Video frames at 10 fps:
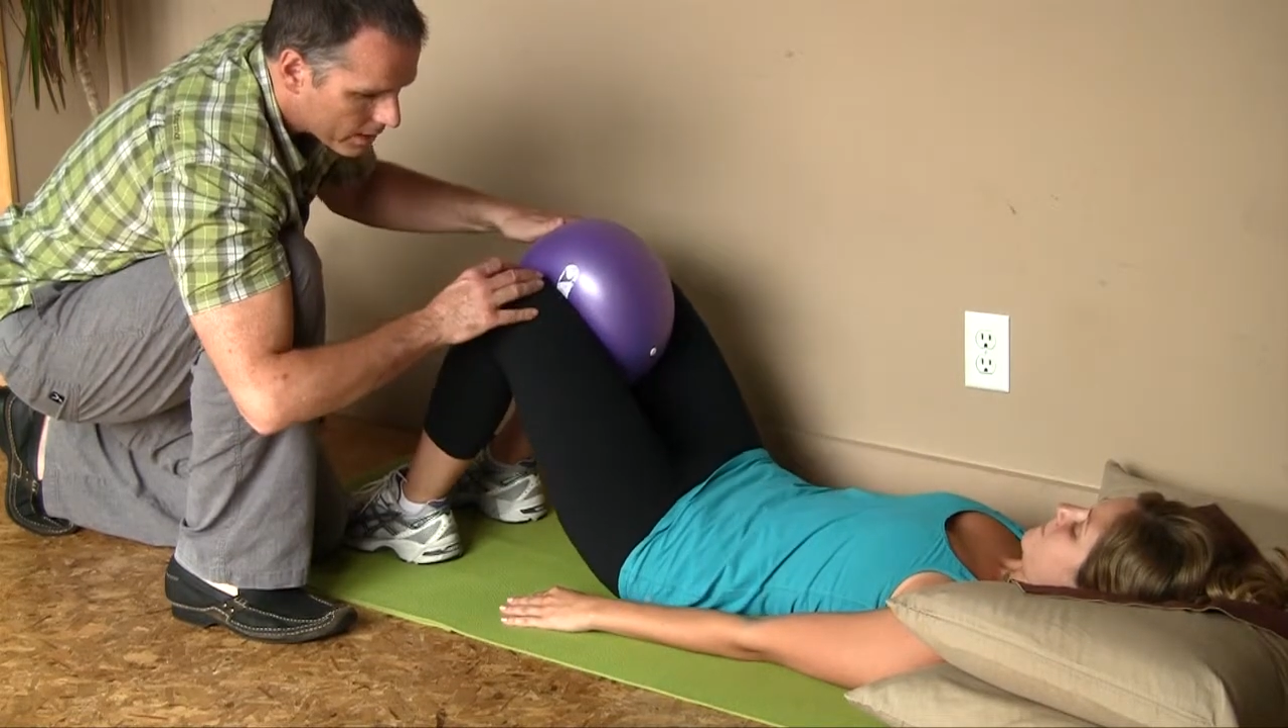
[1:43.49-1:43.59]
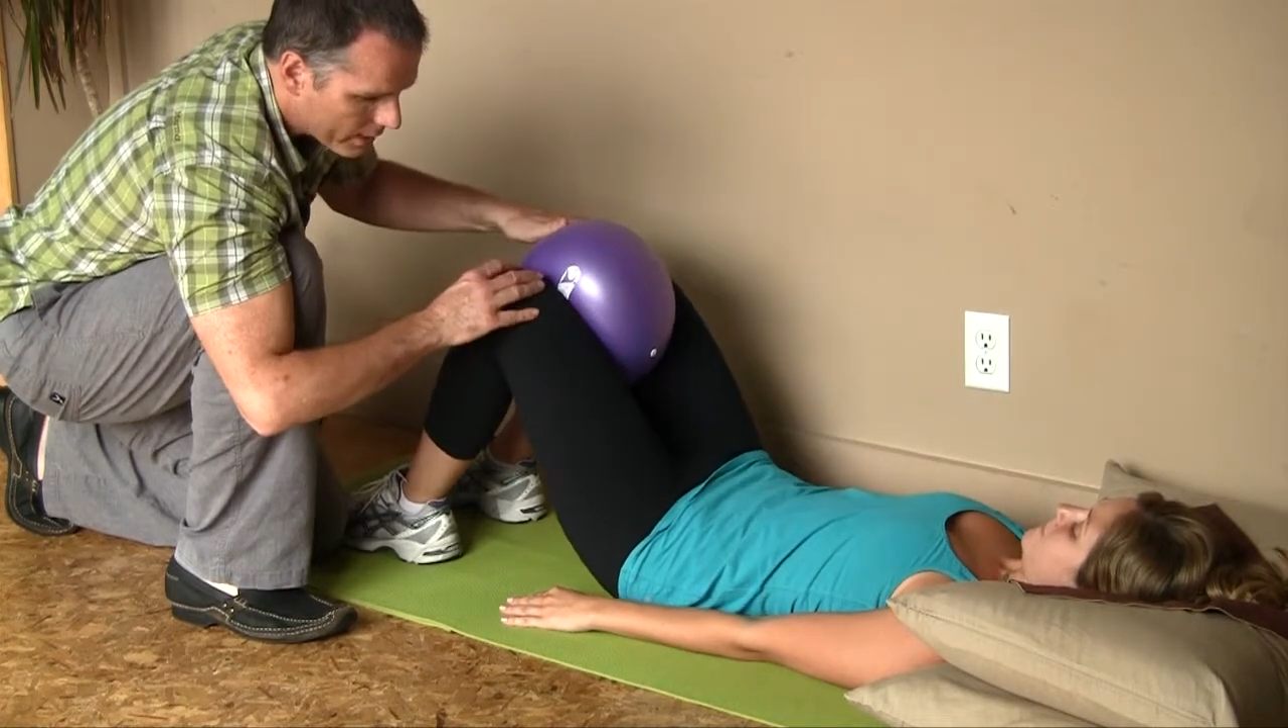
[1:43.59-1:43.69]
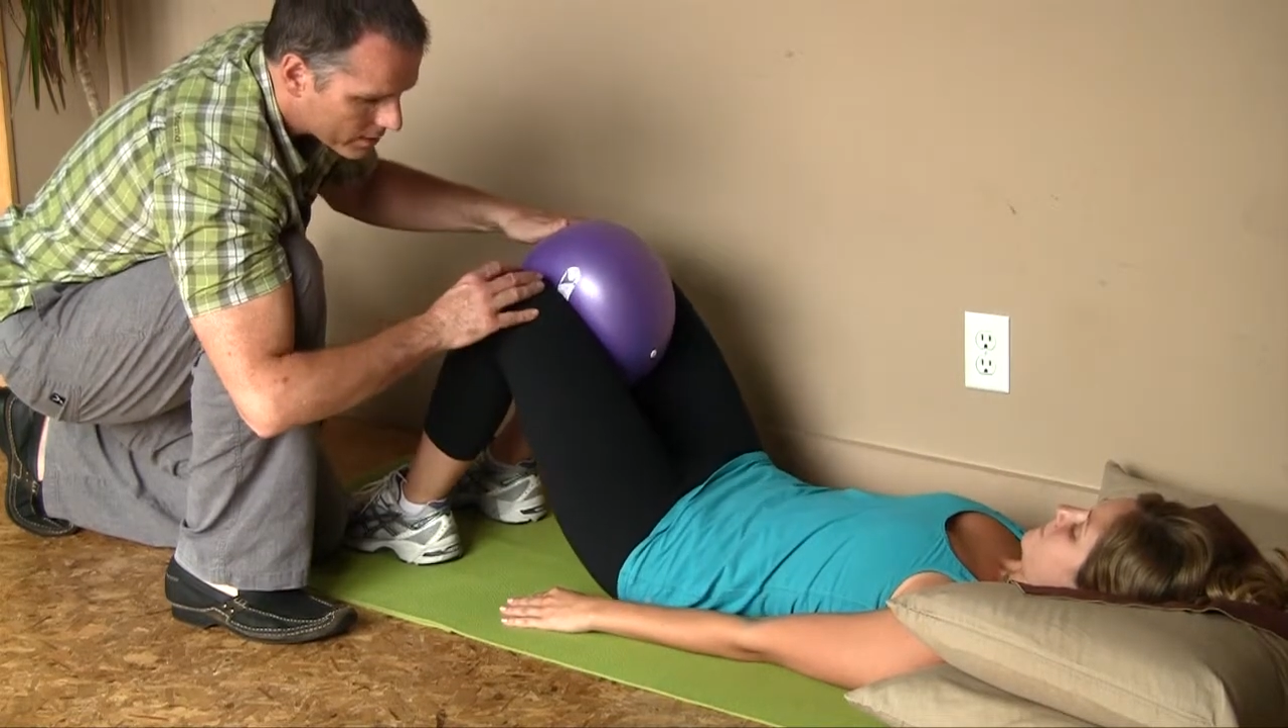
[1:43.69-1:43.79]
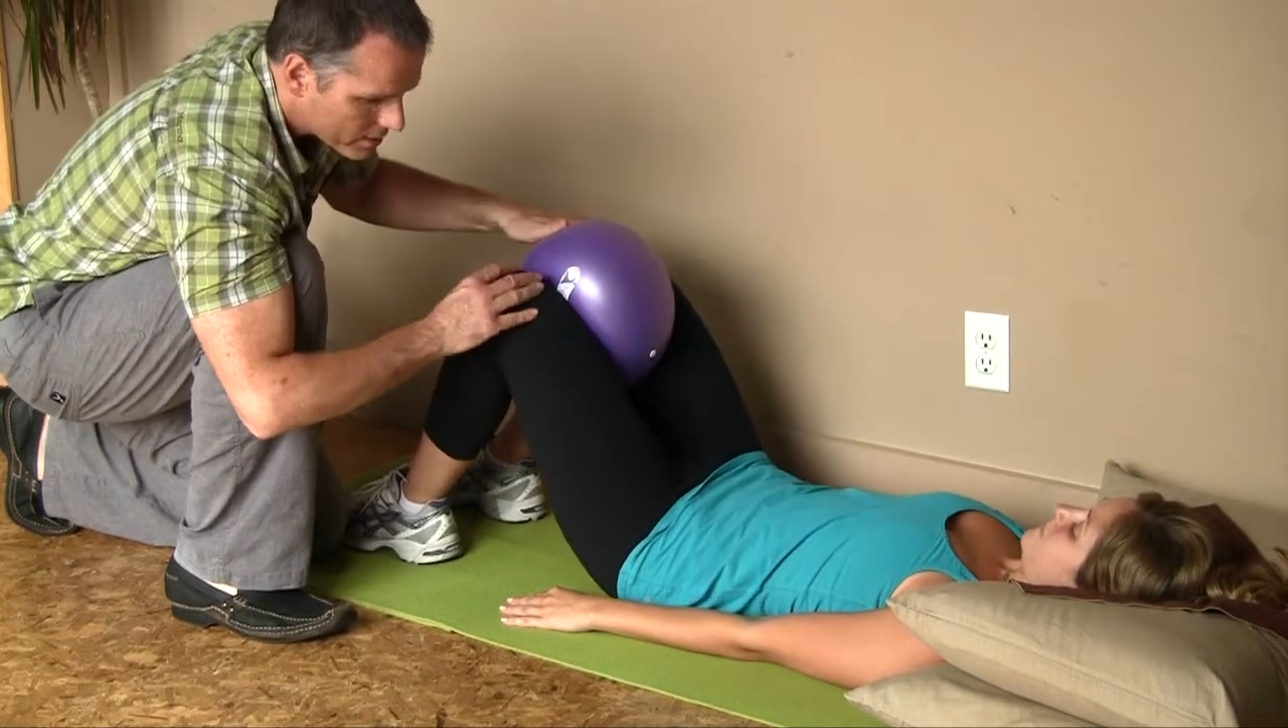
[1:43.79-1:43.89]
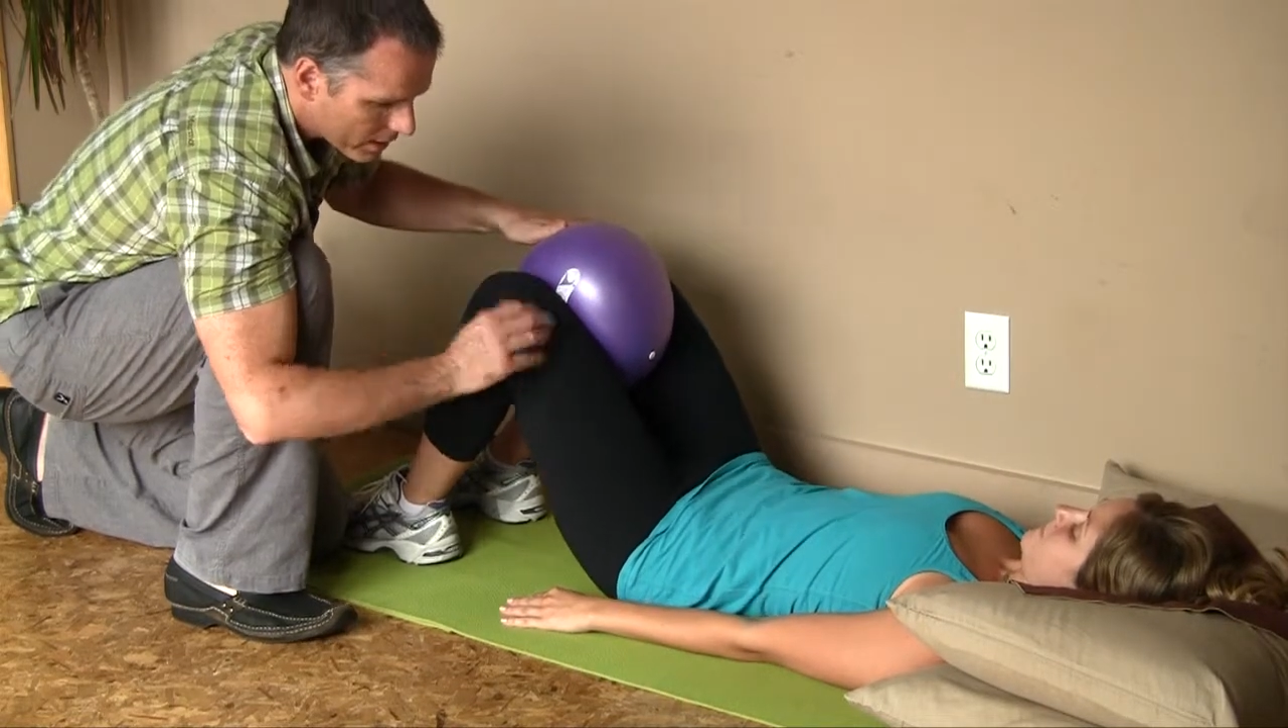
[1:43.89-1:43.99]

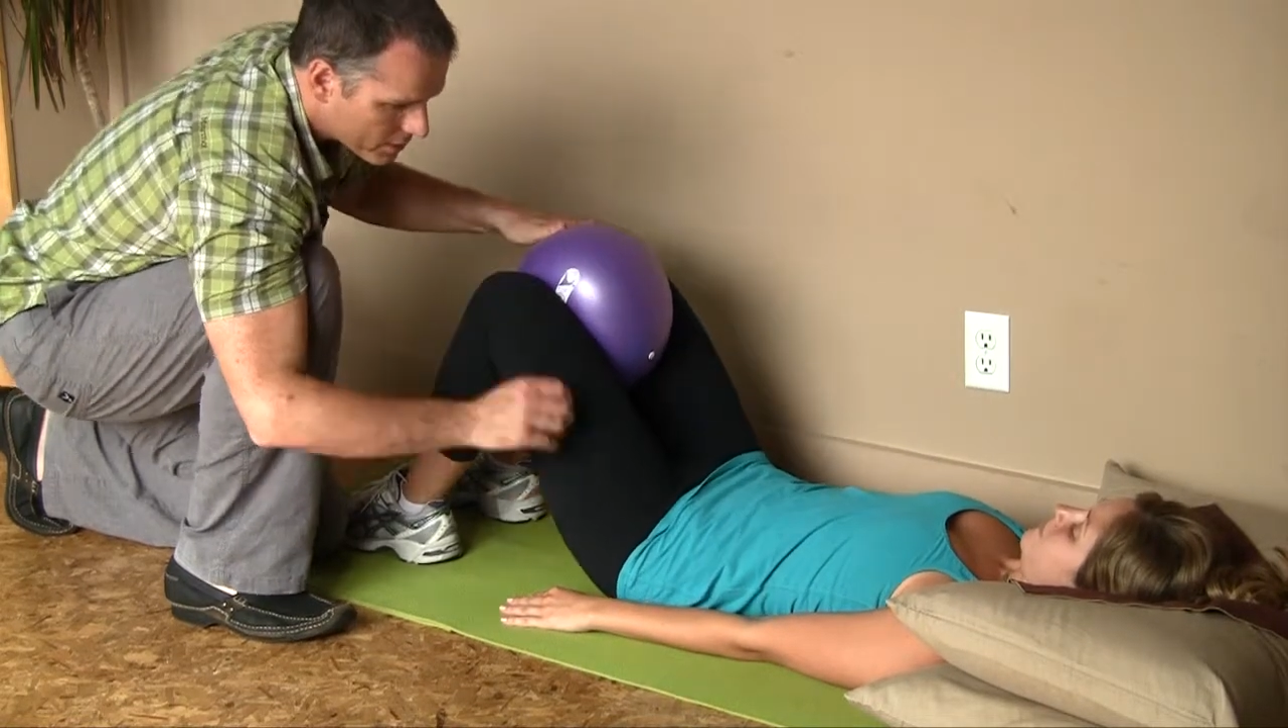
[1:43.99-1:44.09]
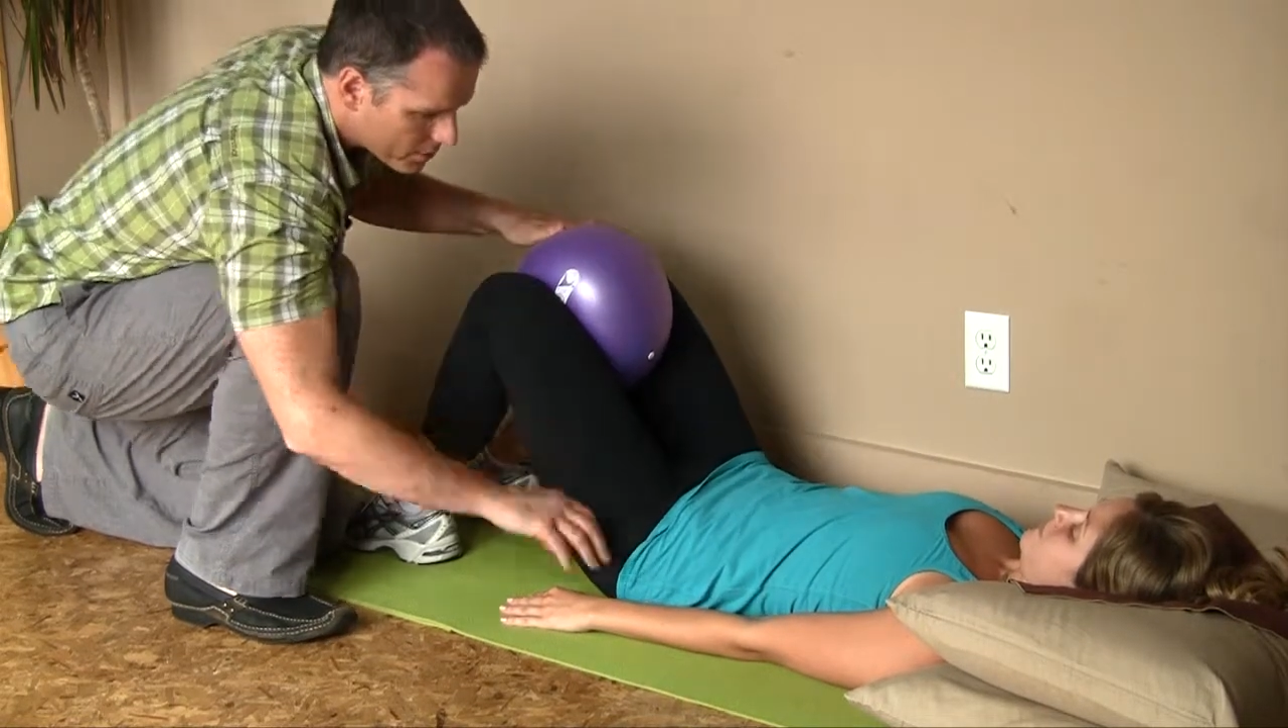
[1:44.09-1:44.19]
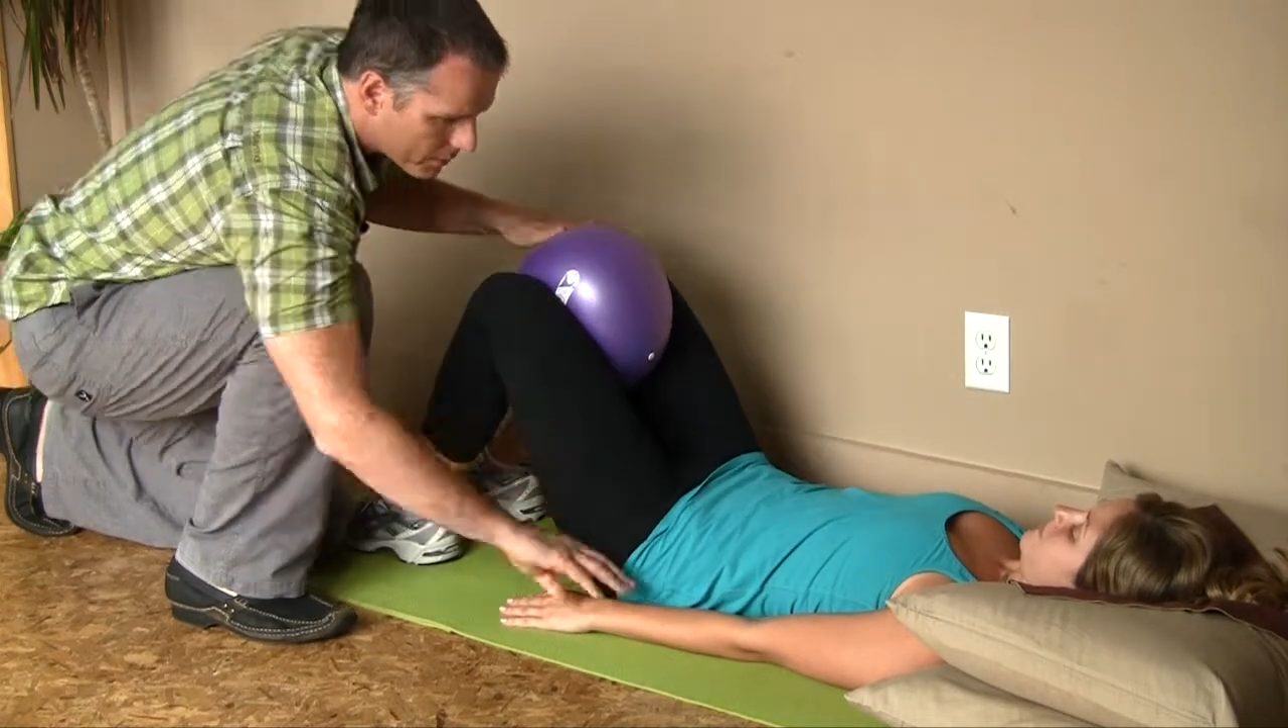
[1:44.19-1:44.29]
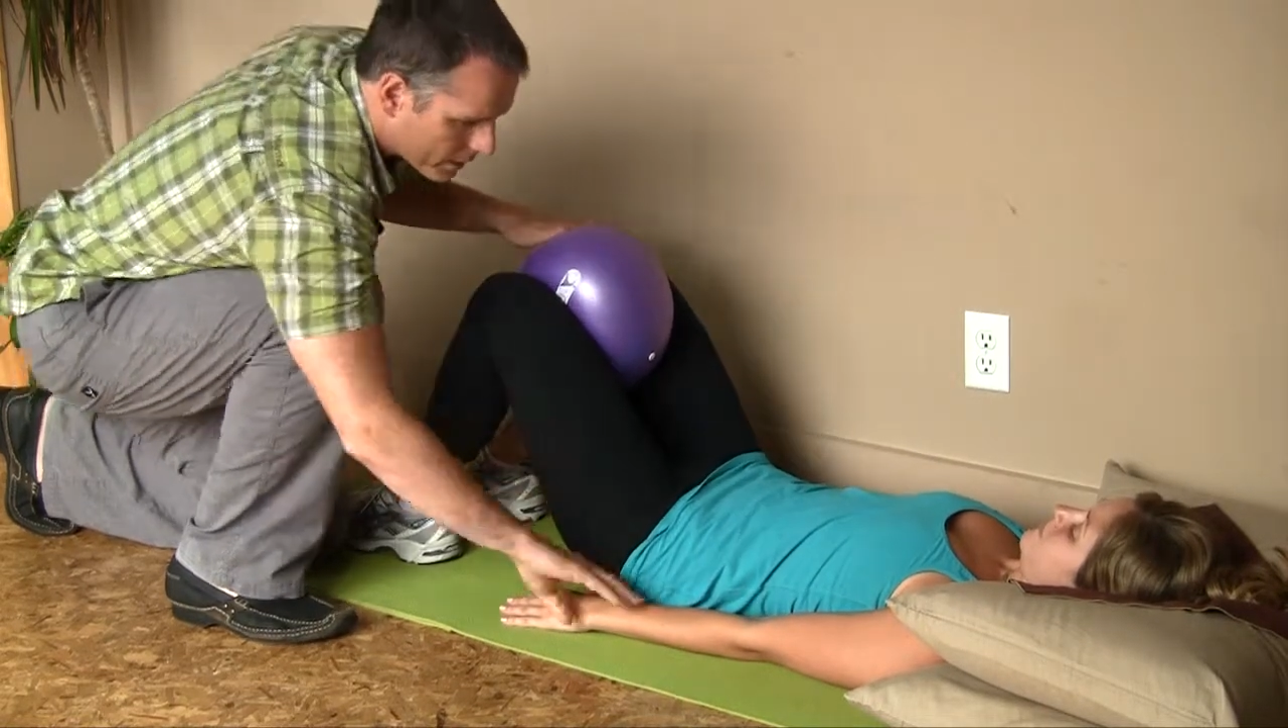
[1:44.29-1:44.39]
as such. We